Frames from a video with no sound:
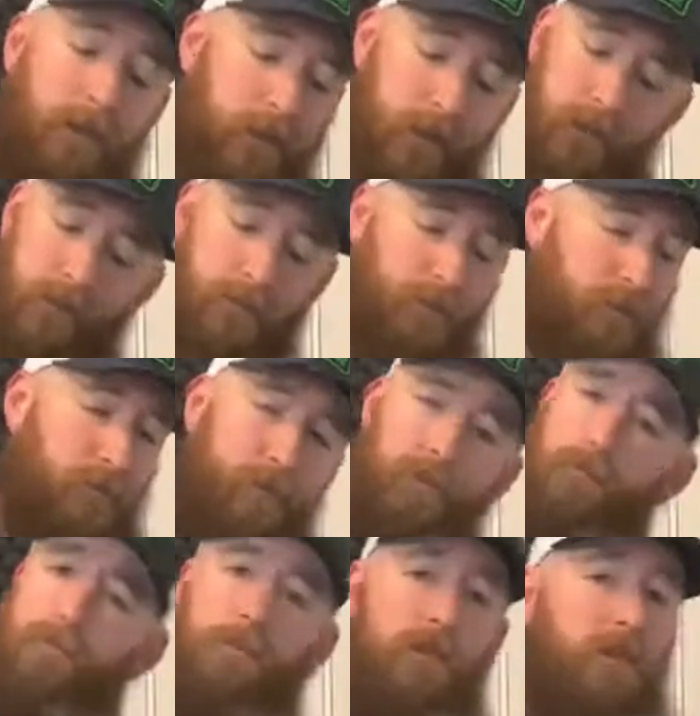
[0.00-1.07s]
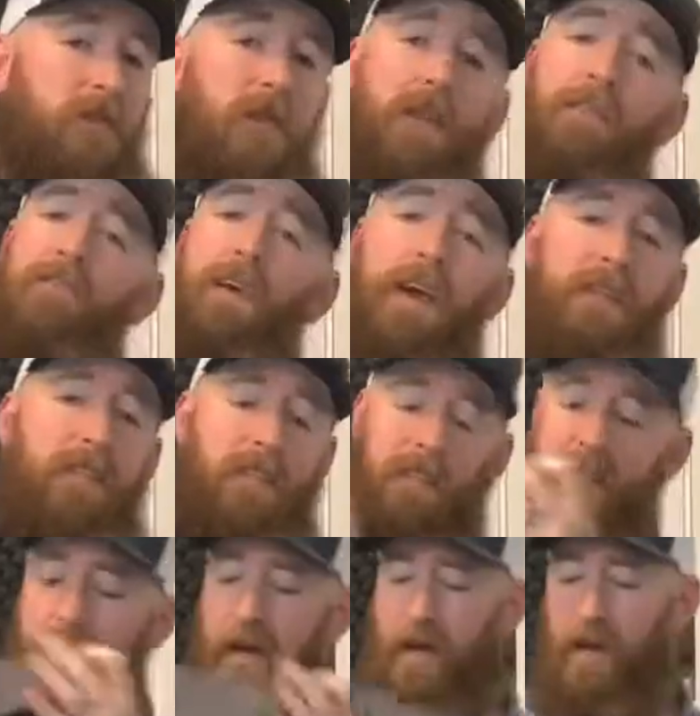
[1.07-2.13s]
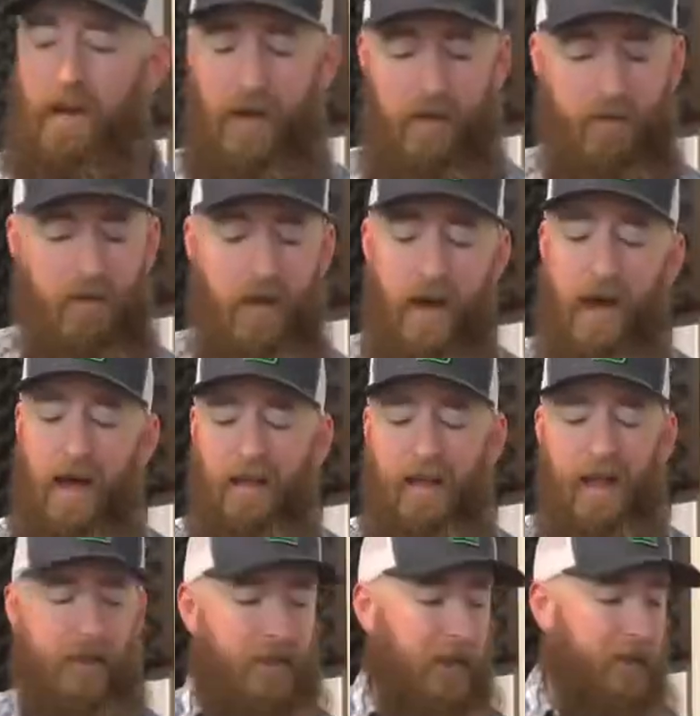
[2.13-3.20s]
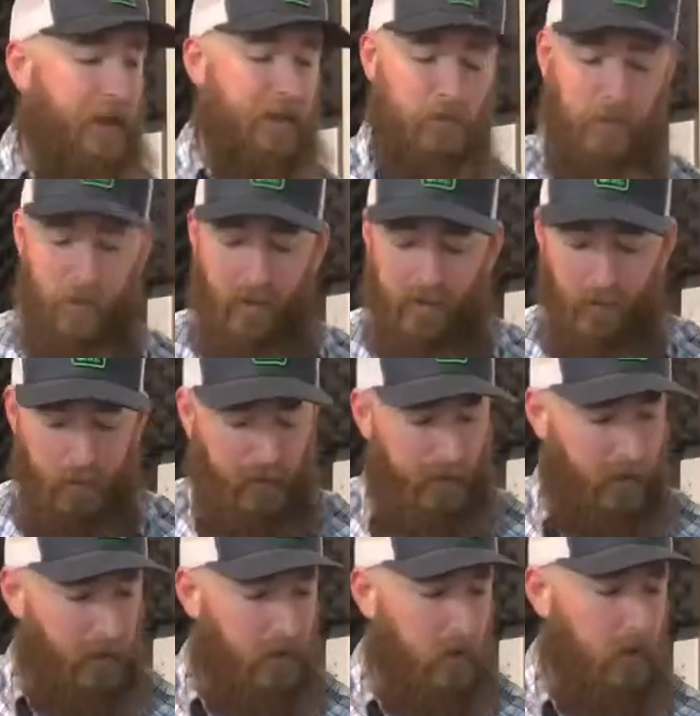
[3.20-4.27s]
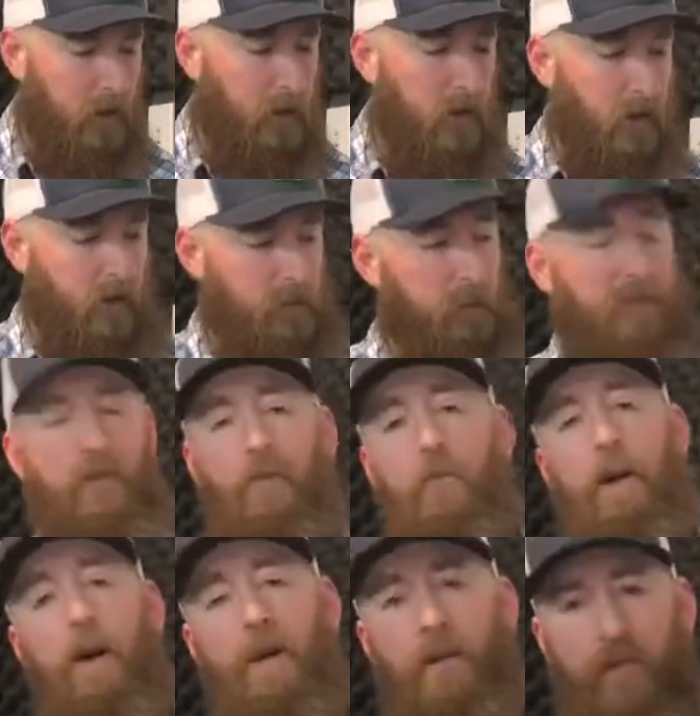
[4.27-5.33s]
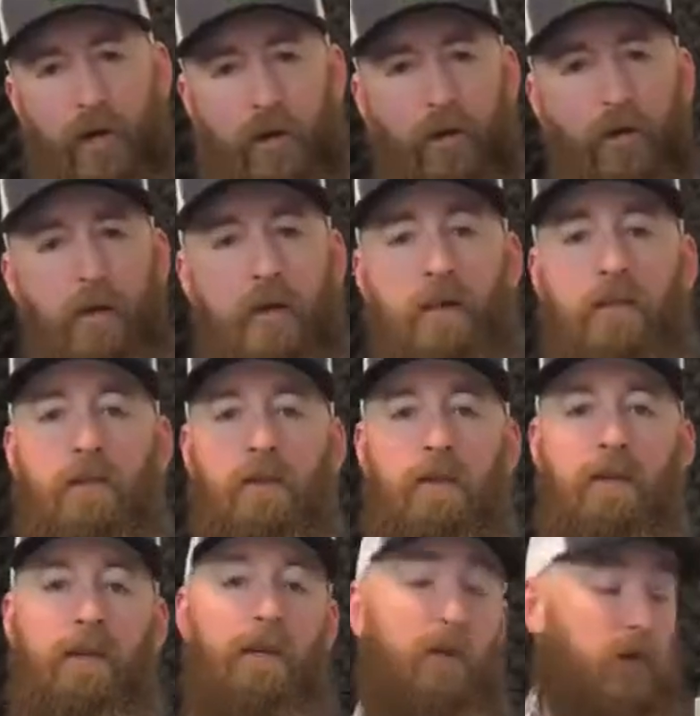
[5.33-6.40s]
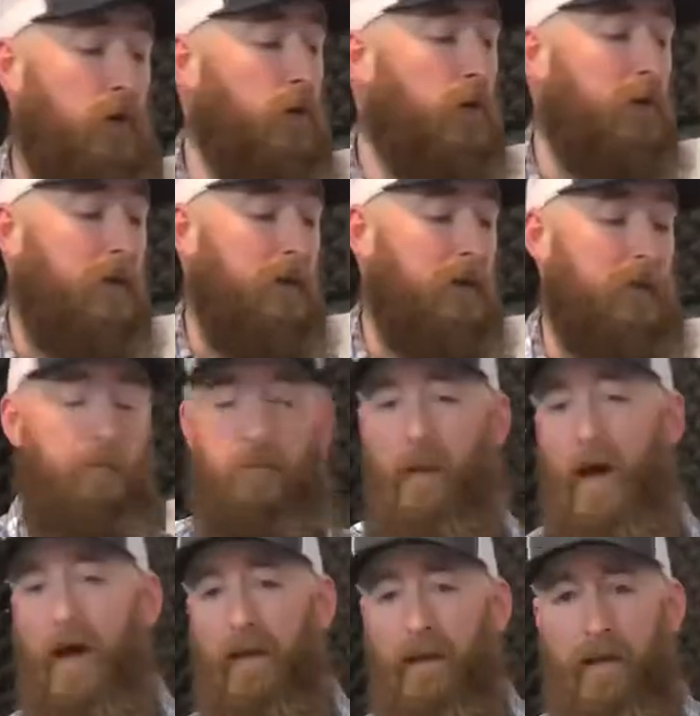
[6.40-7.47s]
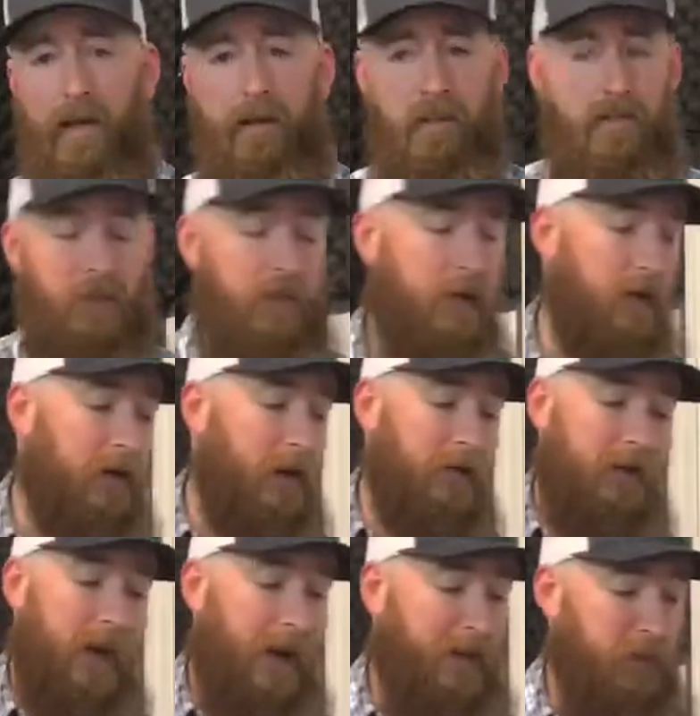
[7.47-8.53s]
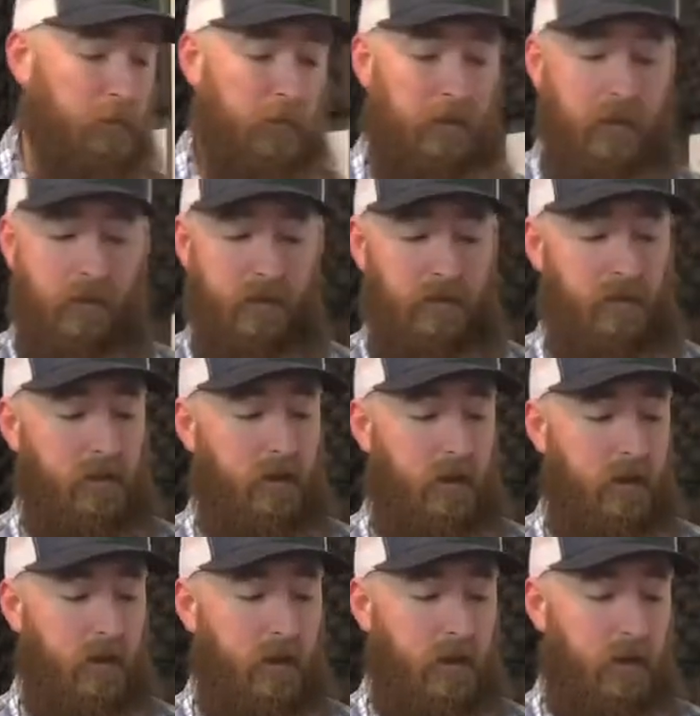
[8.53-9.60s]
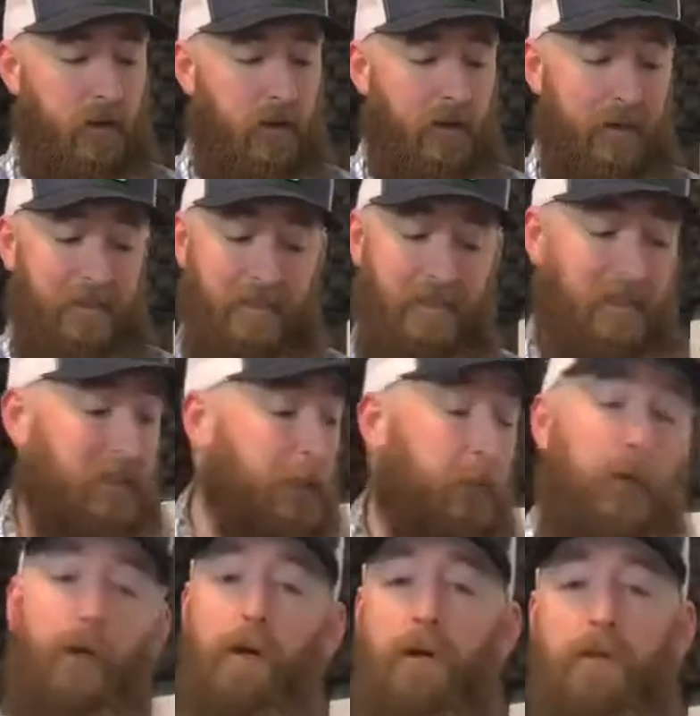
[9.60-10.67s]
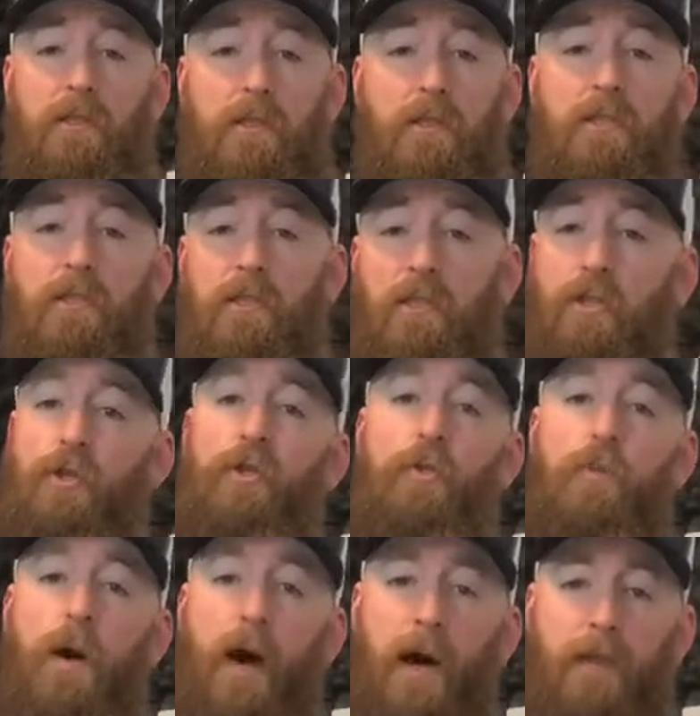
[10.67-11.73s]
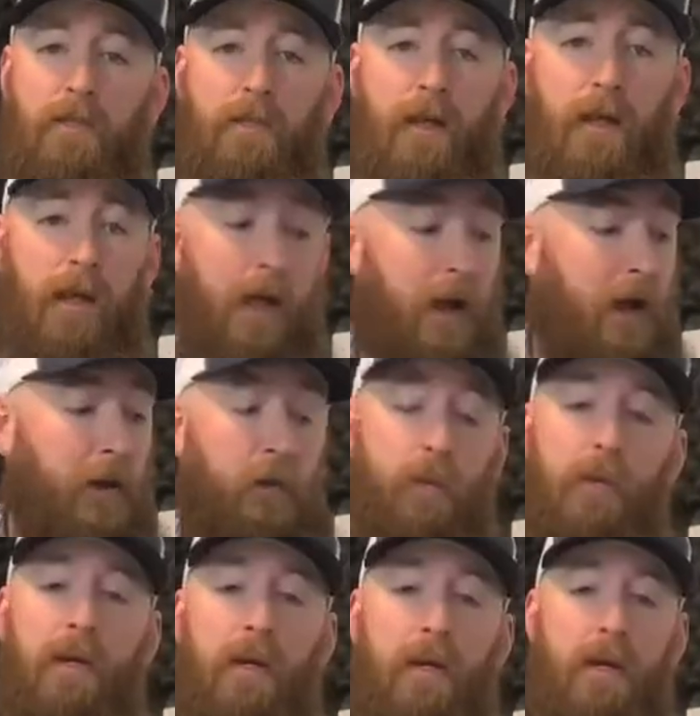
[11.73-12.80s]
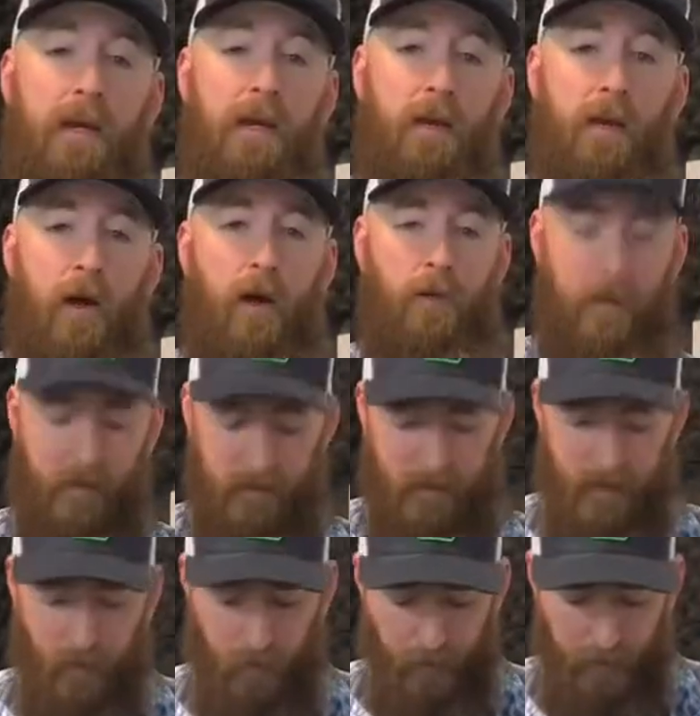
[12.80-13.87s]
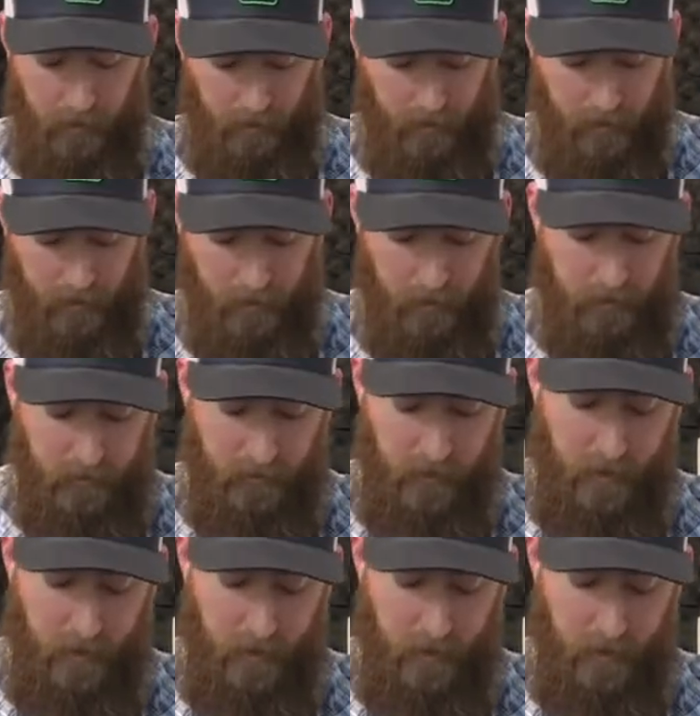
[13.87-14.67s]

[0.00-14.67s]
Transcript: it's just there's nothing fancy inside. I like that. That's my big complaint, especially with my internal. They start to get cute with all these pockets and attachments and zippers, and there's just too much. I don't need all that separation. I just